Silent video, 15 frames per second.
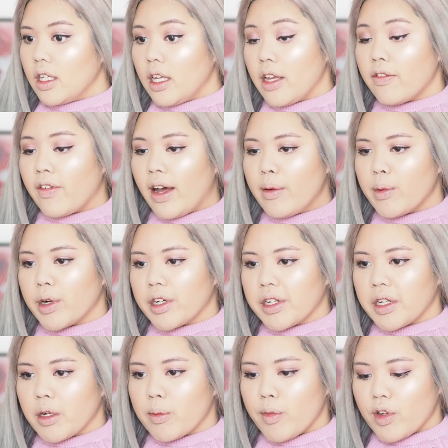If I want a
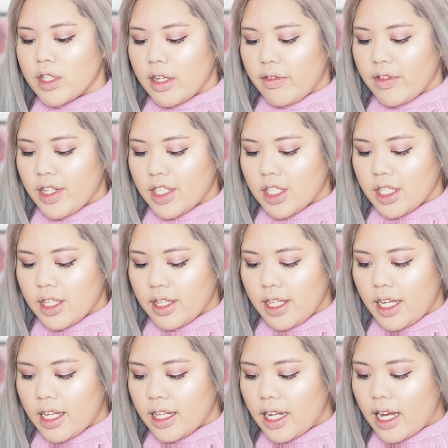little more definition,
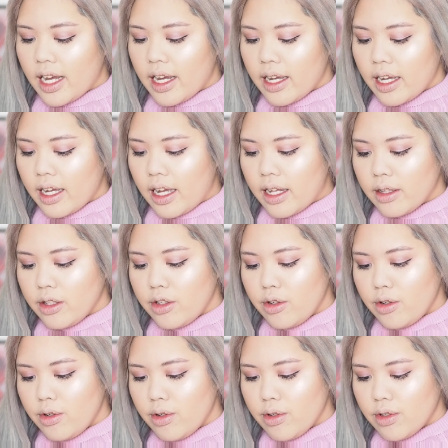then I
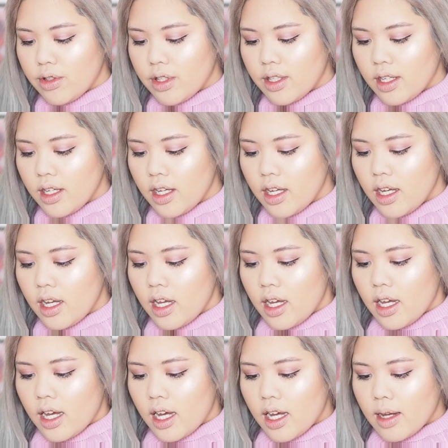use
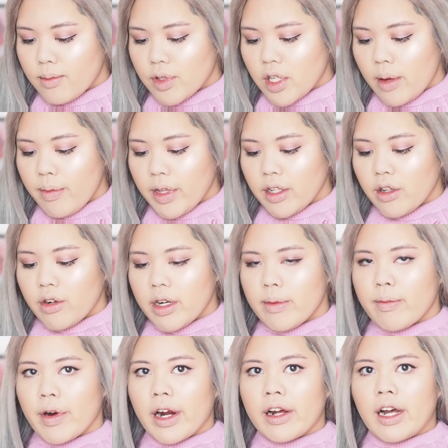Soap & Glory
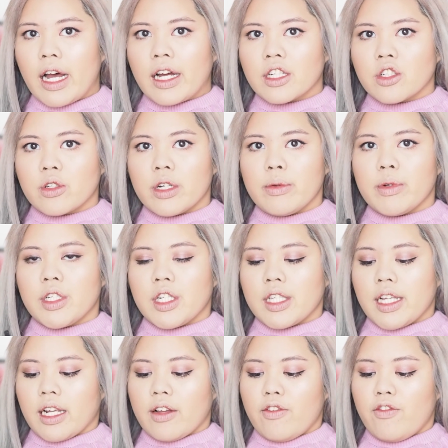Brow Archery, which is
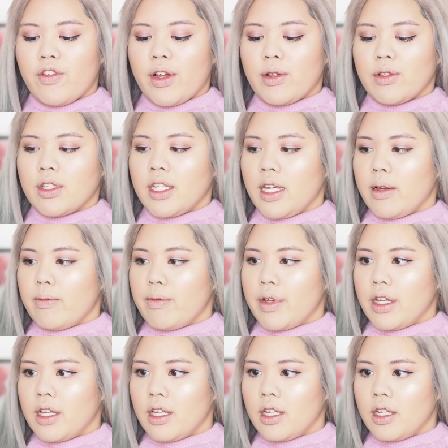like a felt tip
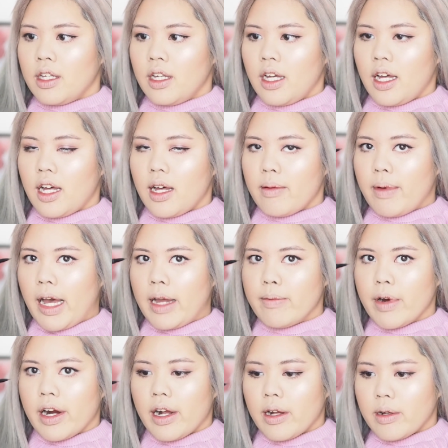
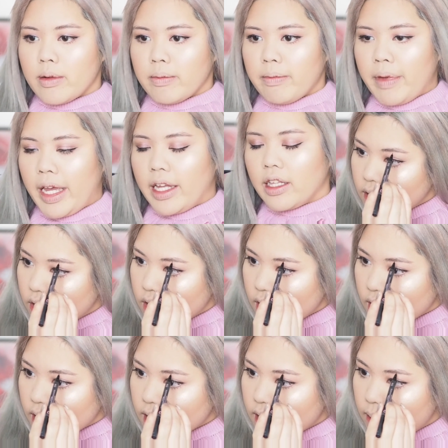eyebrow pen,
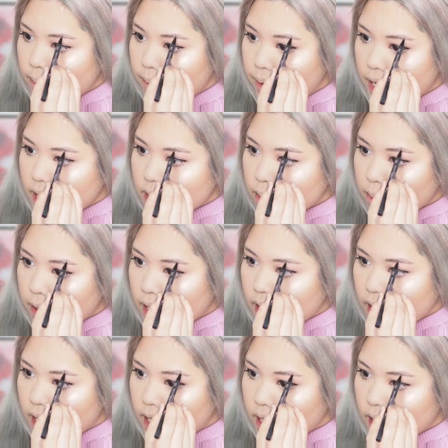just the bits
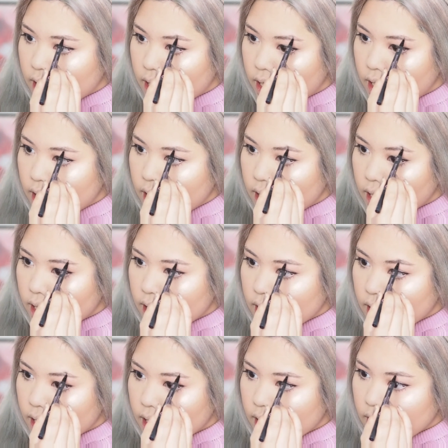where
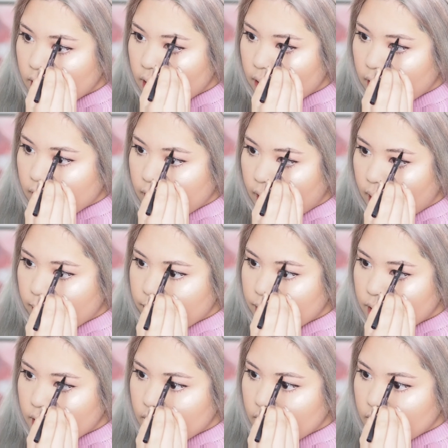there are gaps